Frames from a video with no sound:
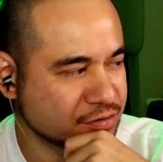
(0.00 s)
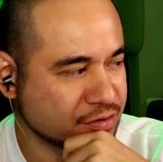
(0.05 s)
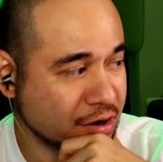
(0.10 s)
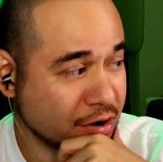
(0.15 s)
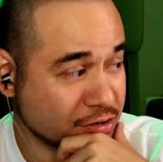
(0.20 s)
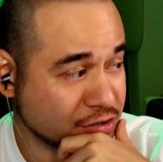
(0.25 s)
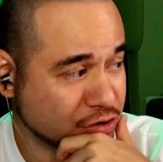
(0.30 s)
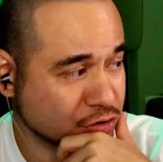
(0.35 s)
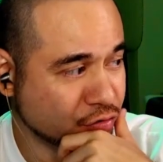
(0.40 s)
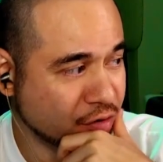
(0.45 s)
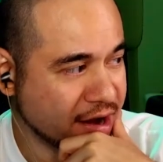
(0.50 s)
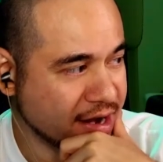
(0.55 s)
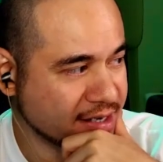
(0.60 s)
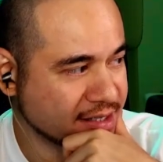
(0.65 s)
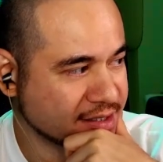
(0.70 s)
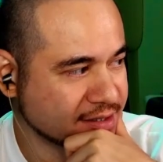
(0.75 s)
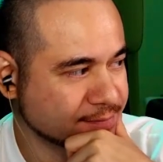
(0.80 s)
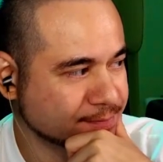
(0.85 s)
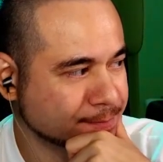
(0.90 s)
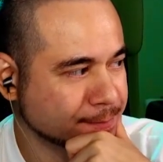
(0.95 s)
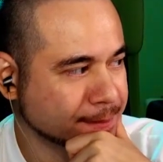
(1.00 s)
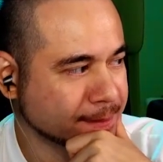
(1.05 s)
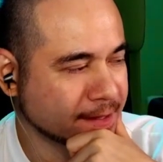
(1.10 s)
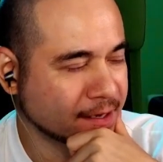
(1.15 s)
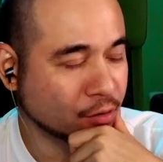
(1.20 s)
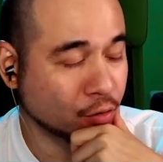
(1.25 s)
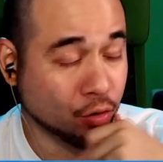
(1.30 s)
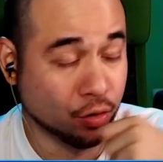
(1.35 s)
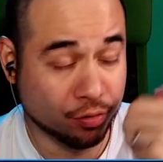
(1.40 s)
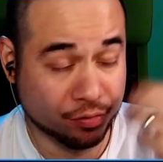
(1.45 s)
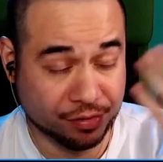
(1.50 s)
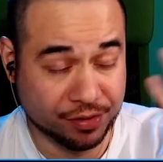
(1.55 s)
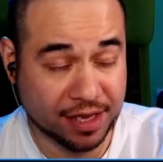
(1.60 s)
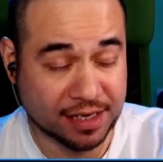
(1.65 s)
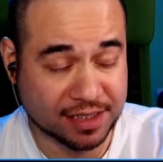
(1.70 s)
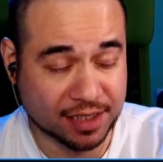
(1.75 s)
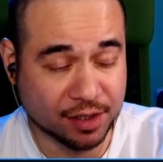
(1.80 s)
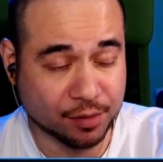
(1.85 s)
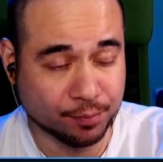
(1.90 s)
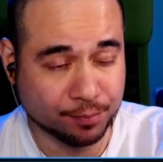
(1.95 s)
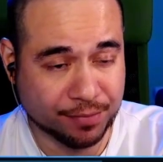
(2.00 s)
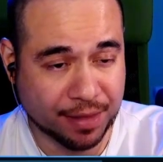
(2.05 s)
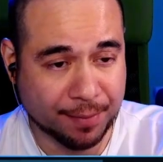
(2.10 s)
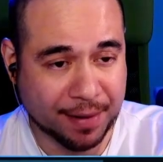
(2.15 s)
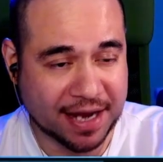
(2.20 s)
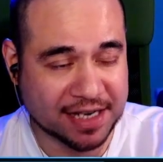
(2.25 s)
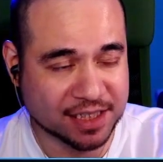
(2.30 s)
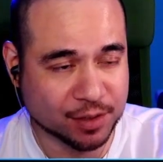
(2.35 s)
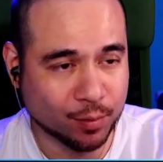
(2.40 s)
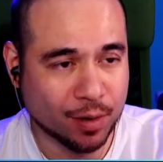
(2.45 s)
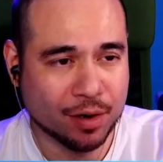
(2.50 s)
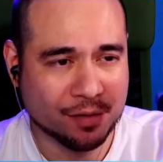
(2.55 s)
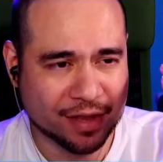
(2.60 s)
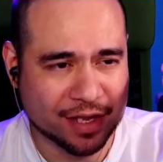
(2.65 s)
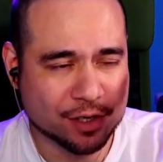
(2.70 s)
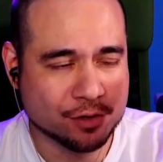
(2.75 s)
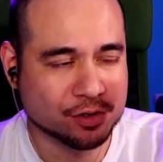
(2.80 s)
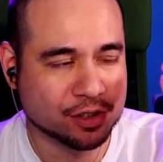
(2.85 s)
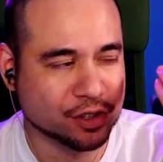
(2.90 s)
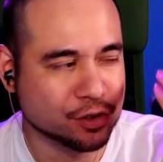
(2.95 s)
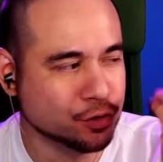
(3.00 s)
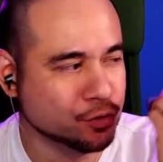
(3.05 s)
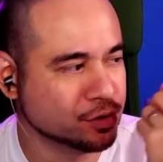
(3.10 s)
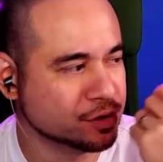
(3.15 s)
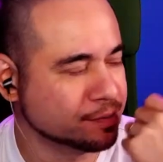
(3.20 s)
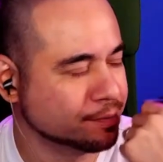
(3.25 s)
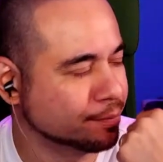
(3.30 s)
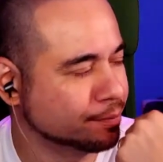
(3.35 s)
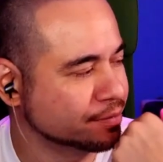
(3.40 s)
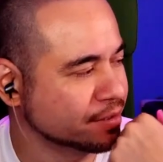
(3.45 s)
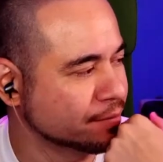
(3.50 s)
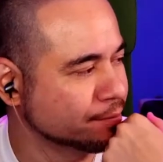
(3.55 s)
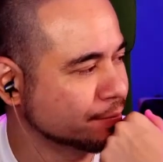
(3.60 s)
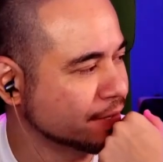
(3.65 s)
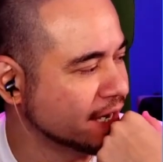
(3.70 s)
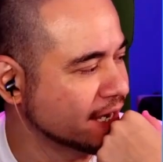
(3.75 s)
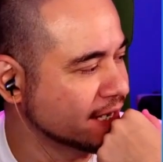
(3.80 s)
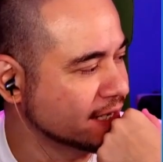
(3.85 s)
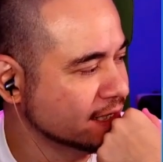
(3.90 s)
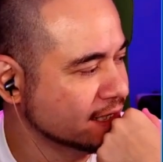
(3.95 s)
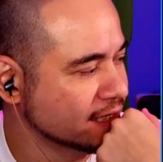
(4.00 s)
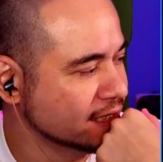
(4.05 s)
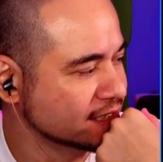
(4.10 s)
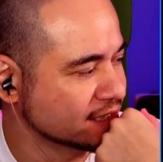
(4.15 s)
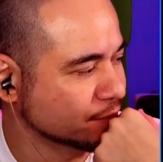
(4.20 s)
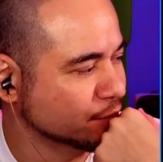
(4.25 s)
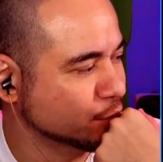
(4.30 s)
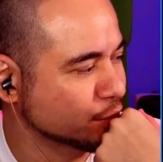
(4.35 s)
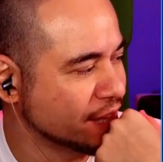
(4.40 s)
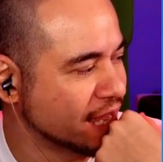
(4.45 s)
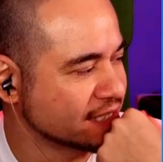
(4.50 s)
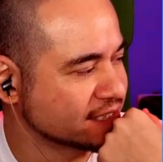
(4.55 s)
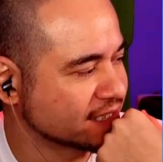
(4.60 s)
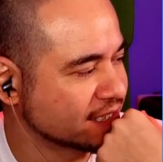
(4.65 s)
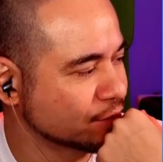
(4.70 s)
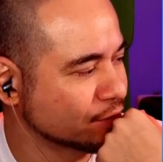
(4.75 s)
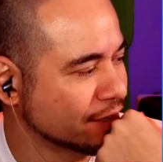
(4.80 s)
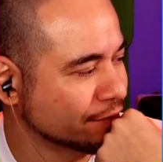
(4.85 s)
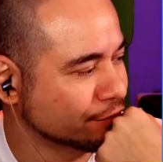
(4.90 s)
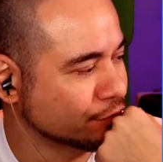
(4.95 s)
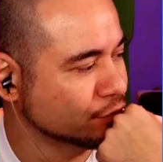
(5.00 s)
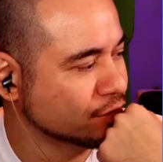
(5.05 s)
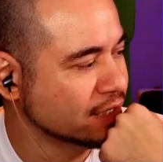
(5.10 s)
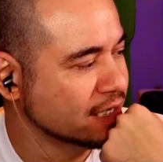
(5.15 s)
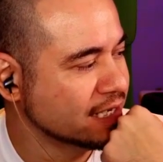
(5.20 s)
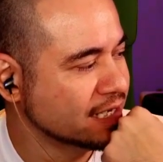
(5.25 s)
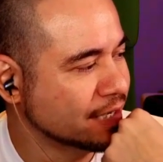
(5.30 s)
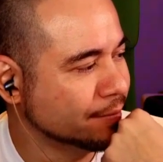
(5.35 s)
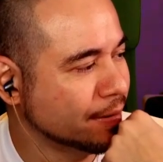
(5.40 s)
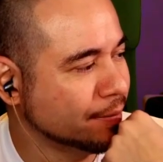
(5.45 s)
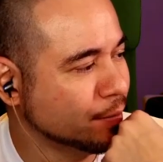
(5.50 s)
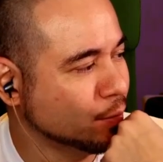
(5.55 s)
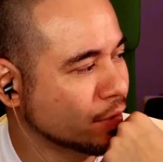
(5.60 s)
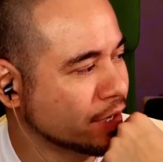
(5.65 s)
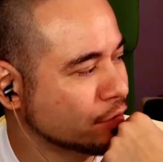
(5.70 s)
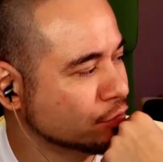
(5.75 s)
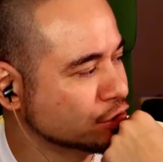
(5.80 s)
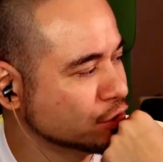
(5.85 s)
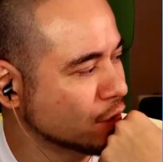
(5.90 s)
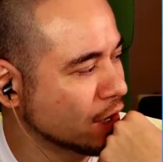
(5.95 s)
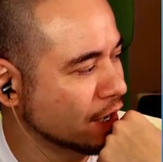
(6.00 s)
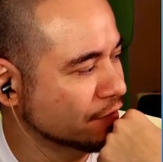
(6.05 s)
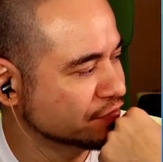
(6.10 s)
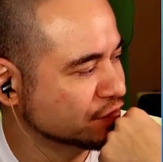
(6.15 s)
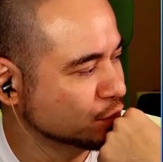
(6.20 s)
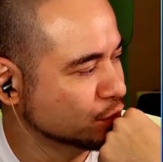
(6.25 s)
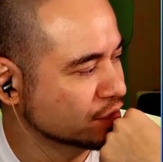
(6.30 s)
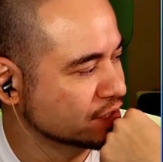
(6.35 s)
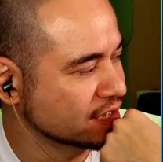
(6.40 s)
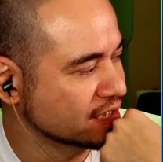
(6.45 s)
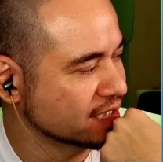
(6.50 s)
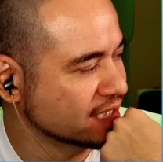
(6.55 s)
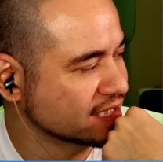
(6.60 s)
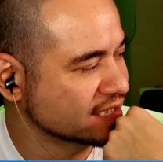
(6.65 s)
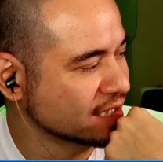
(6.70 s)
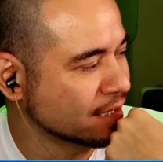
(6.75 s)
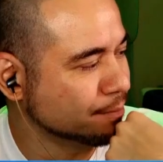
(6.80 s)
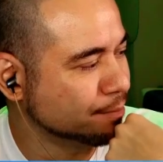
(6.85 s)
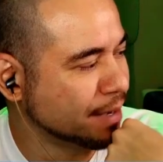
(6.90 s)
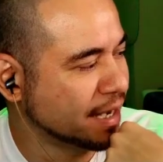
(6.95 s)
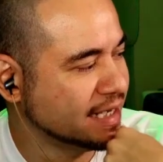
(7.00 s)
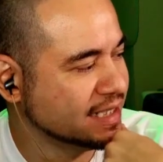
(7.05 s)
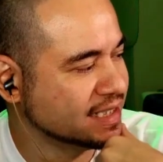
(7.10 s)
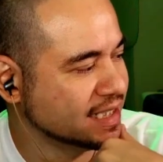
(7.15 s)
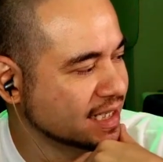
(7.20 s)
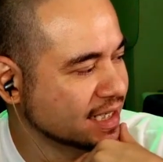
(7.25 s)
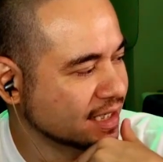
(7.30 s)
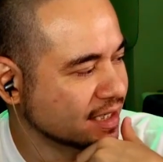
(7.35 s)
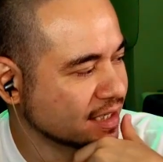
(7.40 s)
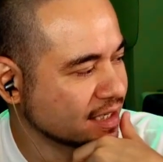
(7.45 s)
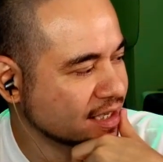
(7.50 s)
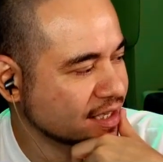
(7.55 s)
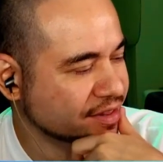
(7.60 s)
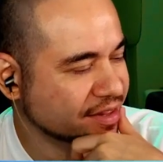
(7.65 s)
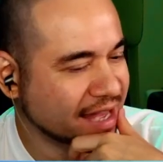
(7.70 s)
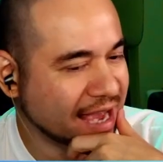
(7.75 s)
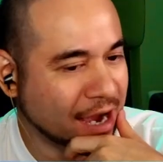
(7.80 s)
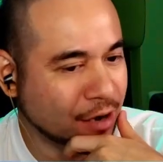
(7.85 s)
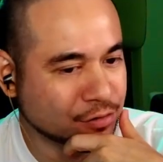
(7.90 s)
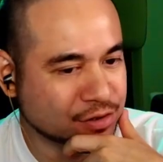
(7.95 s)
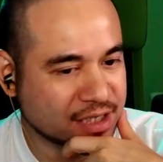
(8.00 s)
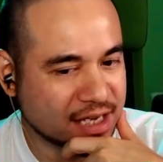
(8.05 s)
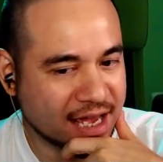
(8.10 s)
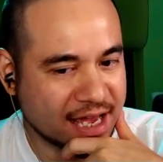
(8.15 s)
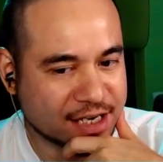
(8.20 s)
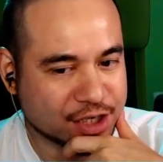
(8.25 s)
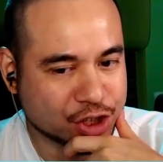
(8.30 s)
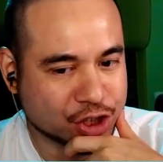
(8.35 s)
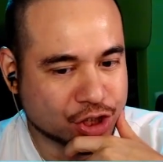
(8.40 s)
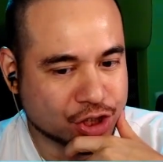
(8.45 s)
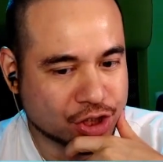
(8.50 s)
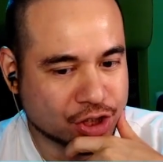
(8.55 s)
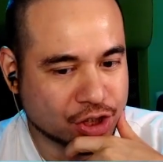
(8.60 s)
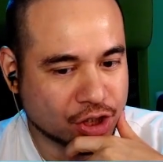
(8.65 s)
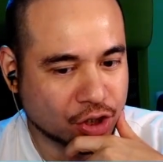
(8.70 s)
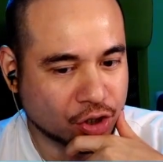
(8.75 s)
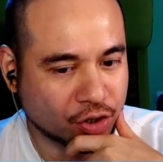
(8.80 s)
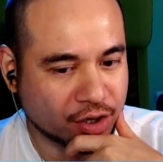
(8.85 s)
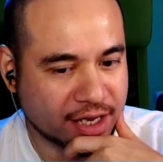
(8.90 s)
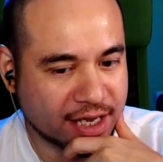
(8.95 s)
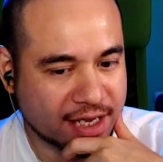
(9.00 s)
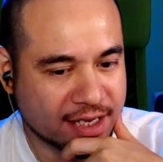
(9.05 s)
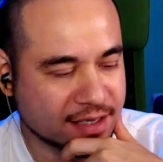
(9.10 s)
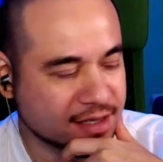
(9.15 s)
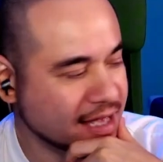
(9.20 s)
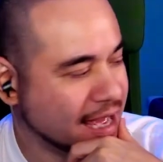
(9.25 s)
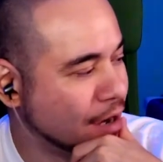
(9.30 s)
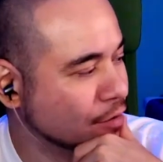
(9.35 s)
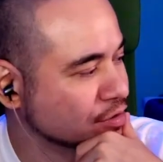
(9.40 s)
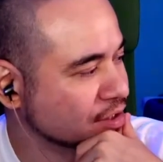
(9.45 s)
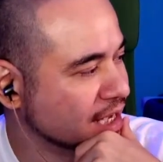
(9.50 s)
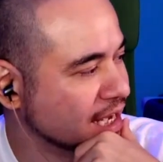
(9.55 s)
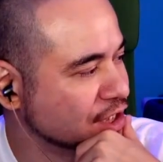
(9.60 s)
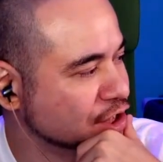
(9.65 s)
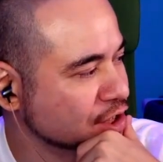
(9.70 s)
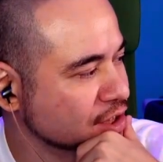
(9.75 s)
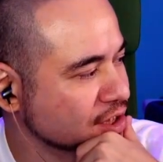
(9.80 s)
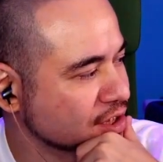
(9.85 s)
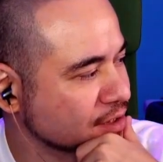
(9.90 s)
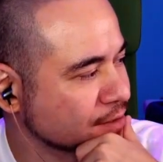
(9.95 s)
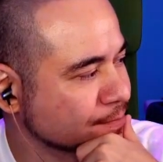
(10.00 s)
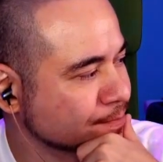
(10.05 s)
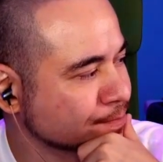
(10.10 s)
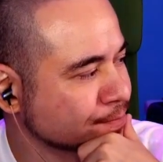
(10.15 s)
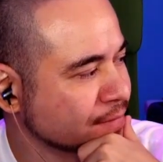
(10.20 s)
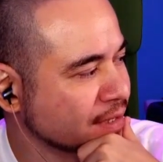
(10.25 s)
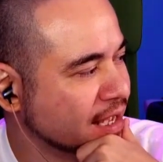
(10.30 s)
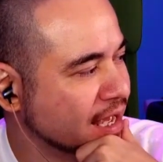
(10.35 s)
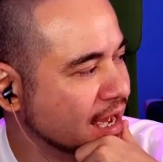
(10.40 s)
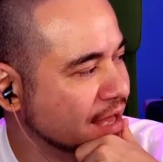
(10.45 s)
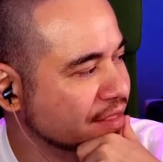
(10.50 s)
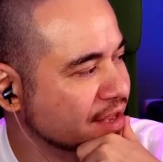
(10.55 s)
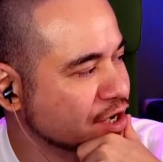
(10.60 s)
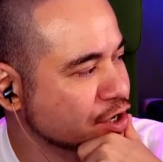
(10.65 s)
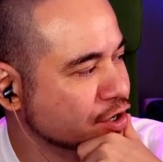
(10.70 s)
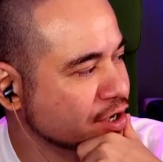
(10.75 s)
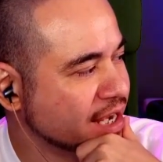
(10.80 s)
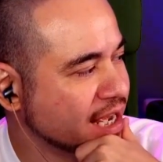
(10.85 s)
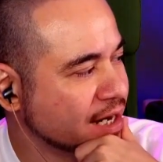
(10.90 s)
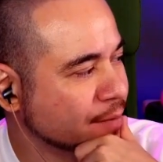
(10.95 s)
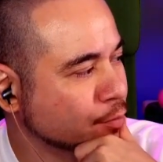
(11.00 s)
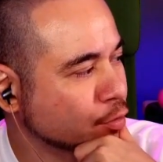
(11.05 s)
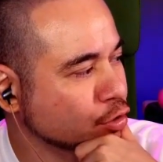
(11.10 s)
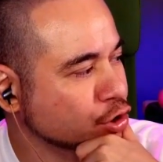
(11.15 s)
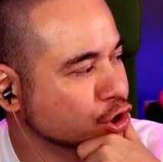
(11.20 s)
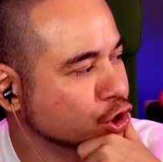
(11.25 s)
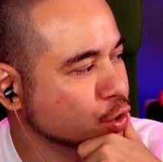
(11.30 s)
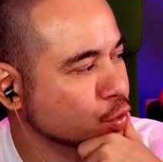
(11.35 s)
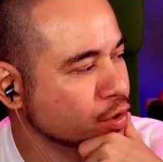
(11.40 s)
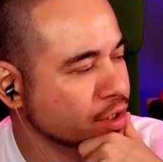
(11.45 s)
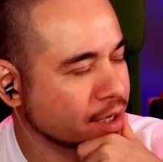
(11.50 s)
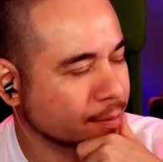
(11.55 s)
straight, or they're painted well, and they're usually done by someone with that skill level. Now maybe what he'll do afterwards is then start painting the outer edge along here, the outer edges, and then you can get a more junior